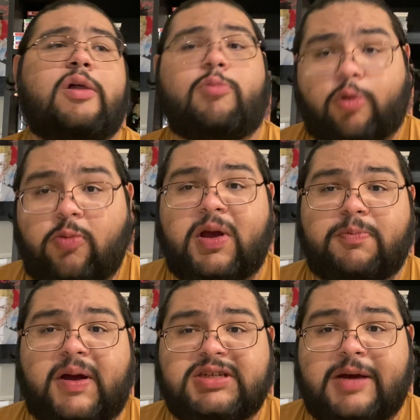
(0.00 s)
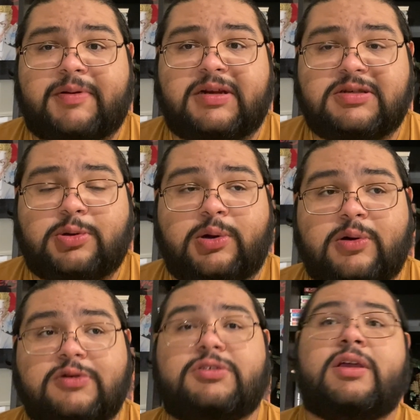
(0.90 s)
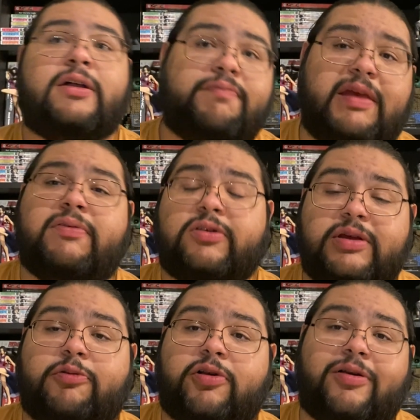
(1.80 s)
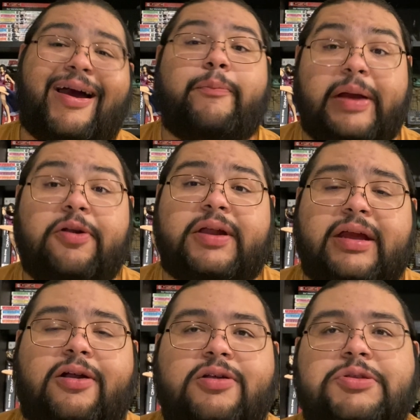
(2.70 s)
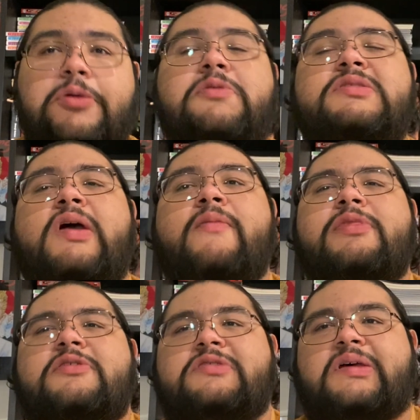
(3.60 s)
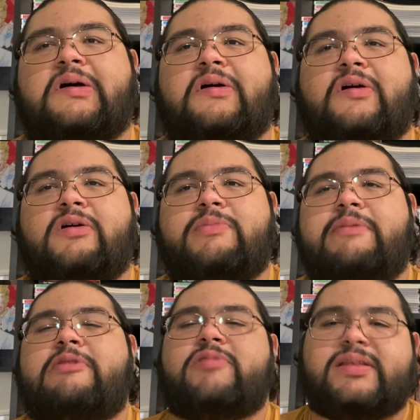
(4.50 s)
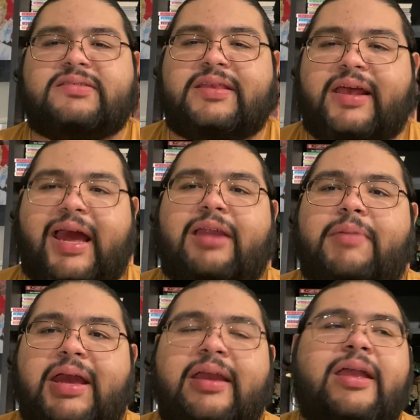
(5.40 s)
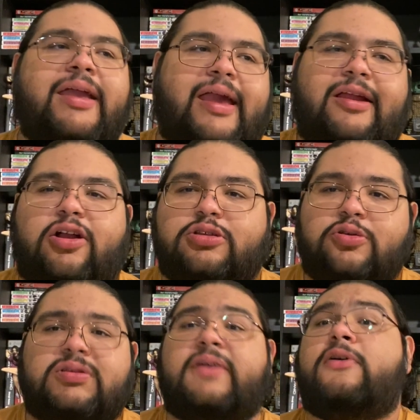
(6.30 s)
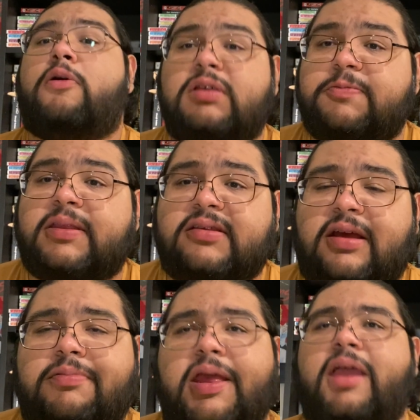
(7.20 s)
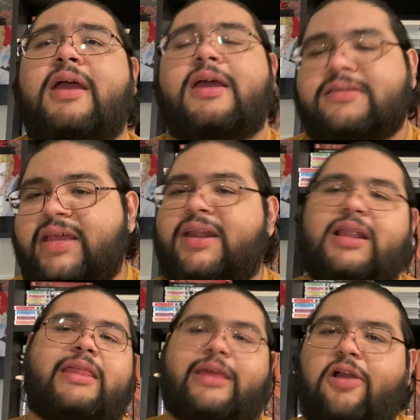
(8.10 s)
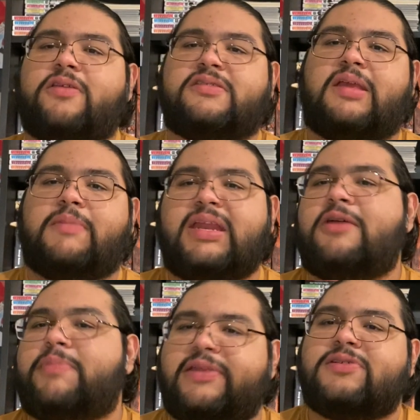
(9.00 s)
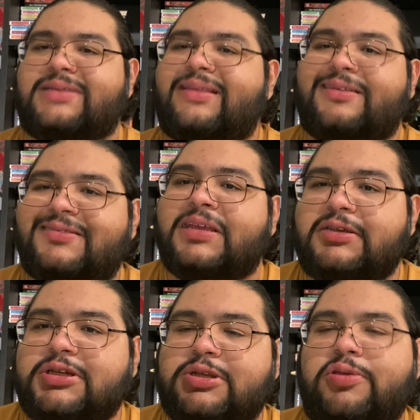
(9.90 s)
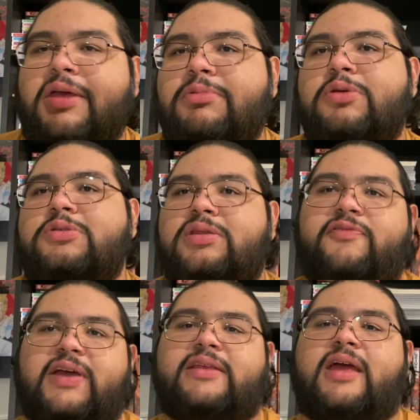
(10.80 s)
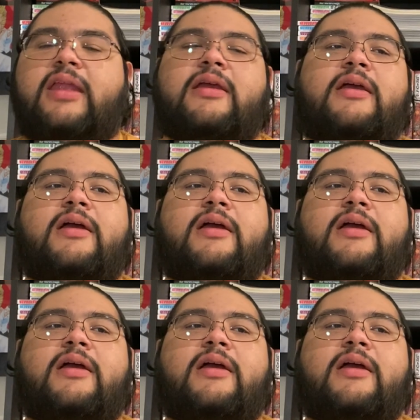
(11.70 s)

were made by Japanese studios, even though they were American cartoons. So maybe we can say that anime and cartoons have always been the same thing. Technically, they are the same medium, but there is a distinction to them due to the fact that